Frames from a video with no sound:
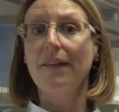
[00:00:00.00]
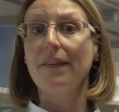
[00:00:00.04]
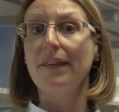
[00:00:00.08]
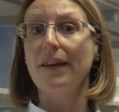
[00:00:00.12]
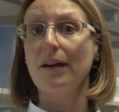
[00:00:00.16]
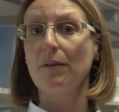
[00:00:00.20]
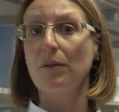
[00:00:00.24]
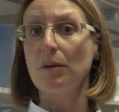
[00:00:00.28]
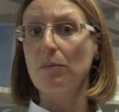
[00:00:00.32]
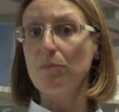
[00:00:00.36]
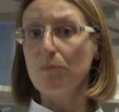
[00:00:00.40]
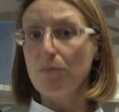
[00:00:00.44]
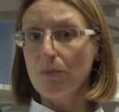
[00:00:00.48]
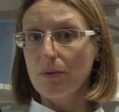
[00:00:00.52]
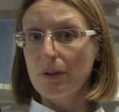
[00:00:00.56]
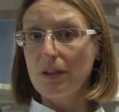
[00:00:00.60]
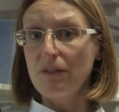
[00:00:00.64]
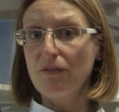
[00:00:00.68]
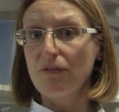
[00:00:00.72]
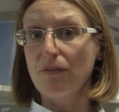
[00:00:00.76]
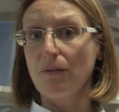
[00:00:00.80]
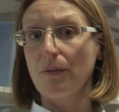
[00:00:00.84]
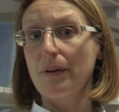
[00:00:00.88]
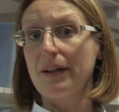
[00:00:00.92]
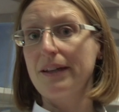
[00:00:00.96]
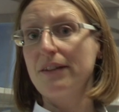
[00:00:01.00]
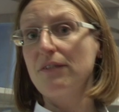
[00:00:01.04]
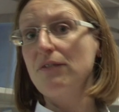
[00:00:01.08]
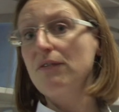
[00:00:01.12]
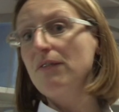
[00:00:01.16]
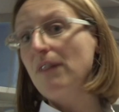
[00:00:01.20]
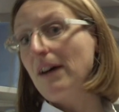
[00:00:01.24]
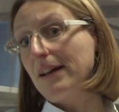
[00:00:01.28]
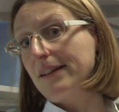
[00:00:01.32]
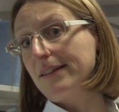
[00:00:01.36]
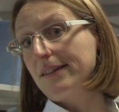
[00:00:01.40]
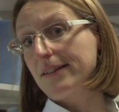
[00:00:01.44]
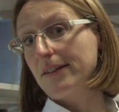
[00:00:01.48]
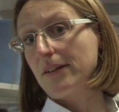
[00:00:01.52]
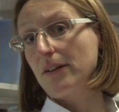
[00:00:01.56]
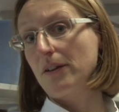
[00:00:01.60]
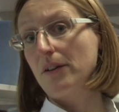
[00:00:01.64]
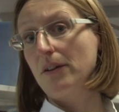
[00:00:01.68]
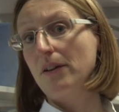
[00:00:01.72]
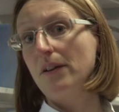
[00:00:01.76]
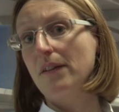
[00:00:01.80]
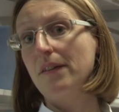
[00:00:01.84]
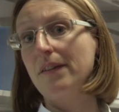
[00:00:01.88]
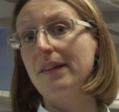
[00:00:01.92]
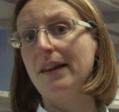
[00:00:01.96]
they will proliferate
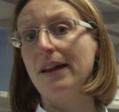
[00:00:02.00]
faster